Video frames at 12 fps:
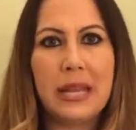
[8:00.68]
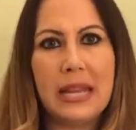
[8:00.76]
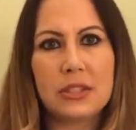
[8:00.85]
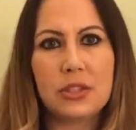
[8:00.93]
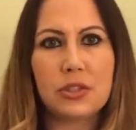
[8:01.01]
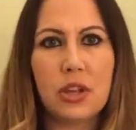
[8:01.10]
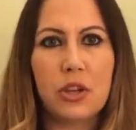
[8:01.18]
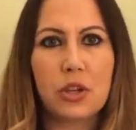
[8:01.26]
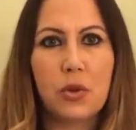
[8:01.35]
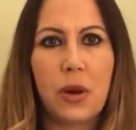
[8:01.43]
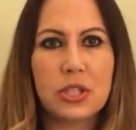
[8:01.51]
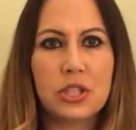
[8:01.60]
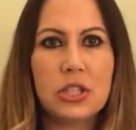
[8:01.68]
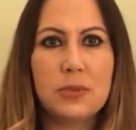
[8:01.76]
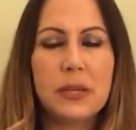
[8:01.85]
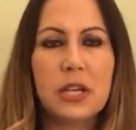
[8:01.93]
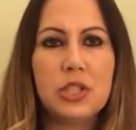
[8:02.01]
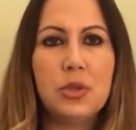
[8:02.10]
and answers all your questions,
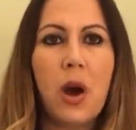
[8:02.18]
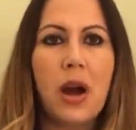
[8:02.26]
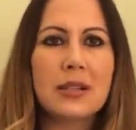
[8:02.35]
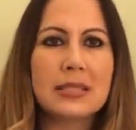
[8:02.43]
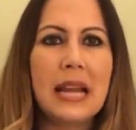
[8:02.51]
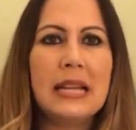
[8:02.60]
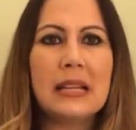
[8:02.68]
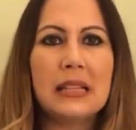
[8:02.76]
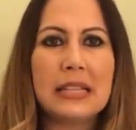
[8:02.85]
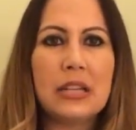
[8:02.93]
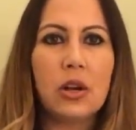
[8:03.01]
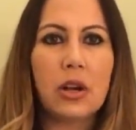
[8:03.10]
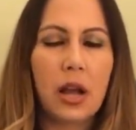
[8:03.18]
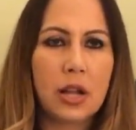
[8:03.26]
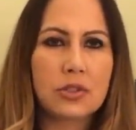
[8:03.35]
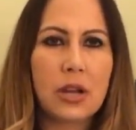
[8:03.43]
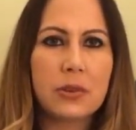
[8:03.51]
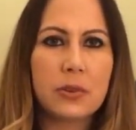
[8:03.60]
because you are signing a legal
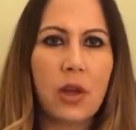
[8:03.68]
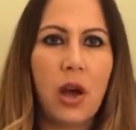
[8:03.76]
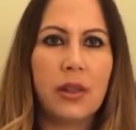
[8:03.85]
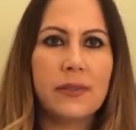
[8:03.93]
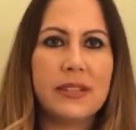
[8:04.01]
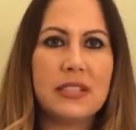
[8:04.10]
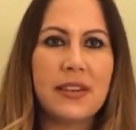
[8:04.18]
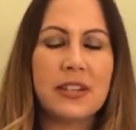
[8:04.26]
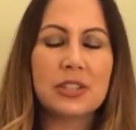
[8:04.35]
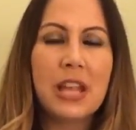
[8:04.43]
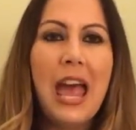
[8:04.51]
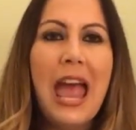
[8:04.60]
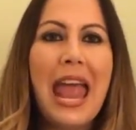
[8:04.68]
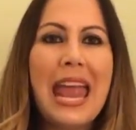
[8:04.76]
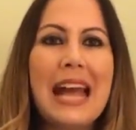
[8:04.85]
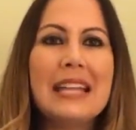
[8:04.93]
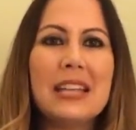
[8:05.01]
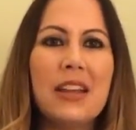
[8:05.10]
contract with all of these vendors.
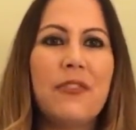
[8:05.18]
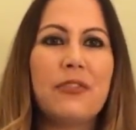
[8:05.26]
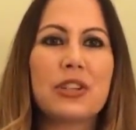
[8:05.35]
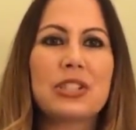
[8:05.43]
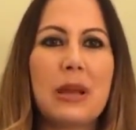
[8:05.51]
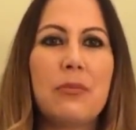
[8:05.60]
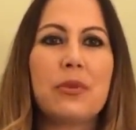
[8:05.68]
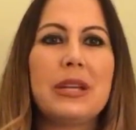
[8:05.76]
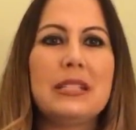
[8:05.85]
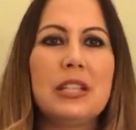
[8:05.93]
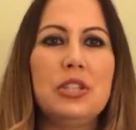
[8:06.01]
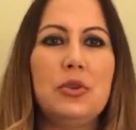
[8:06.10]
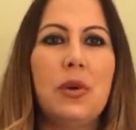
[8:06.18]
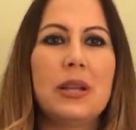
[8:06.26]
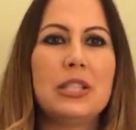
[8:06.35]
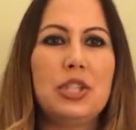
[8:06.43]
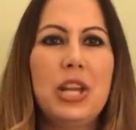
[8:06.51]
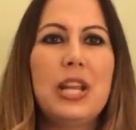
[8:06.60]
And if for some reason you
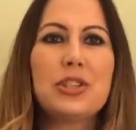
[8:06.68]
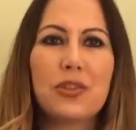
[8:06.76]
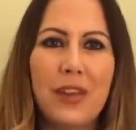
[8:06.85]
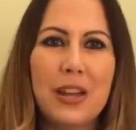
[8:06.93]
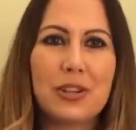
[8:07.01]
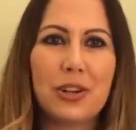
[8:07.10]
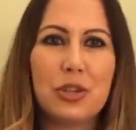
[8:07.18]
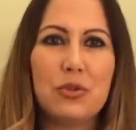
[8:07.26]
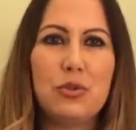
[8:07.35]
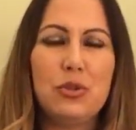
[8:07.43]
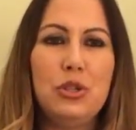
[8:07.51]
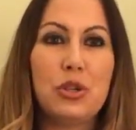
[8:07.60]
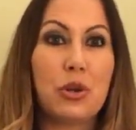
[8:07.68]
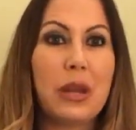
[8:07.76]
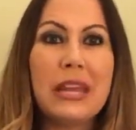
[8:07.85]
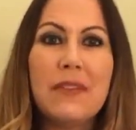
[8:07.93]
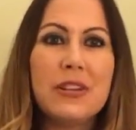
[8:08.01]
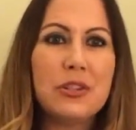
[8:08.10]
want to change your vendor, you
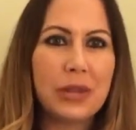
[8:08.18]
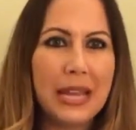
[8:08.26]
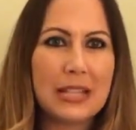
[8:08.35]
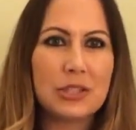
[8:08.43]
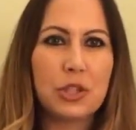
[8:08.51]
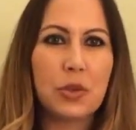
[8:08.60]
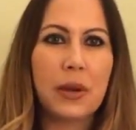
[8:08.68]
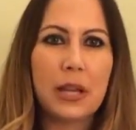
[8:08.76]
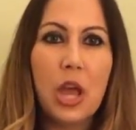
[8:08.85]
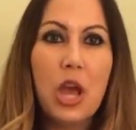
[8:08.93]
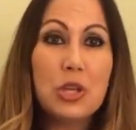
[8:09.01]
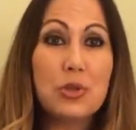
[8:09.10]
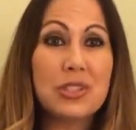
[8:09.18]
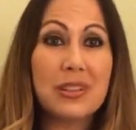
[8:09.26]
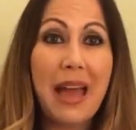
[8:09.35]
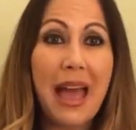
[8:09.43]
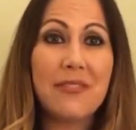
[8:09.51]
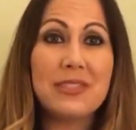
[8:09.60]
cancel your wedding, you
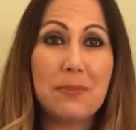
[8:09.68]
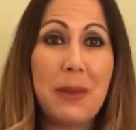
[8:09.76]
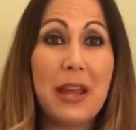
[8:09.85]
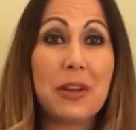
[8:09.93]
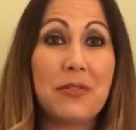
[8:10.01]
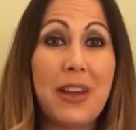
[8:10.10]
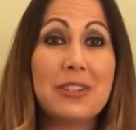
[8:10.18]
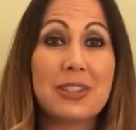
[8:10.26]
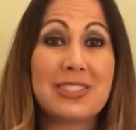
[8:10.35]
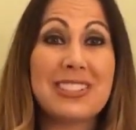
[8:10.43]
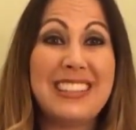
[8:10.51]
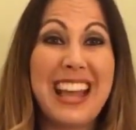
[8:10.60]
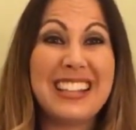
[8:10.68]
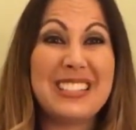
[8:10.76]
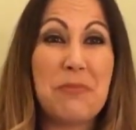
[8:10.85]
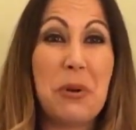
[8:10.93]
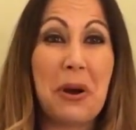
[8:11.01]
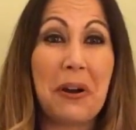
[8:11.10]
still have to pay your vendors. And
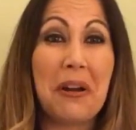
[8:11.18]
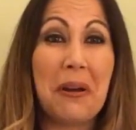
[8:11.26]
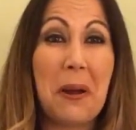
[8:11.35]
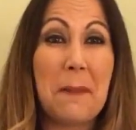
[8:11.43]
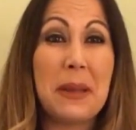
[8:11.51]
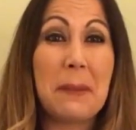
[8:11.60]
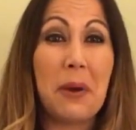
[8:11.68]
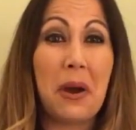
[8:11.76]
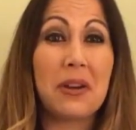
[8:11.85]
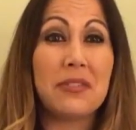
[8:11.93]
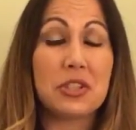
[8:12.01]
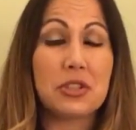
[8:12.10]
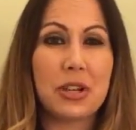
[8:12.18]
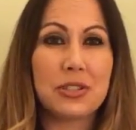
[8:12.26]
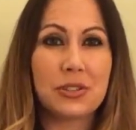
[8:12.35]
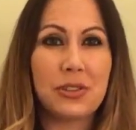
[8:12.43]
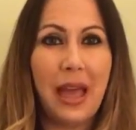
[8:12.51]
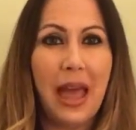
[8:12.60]
that's a big part of a
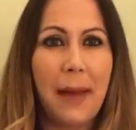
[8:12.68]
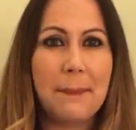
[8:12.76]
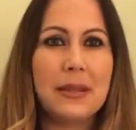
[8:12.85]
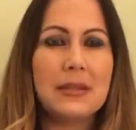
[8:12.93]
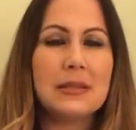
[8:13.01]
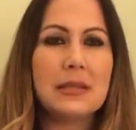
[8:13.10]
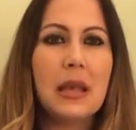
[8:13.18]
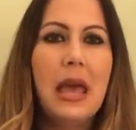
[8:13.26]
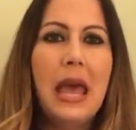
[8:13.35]
stressor that happens,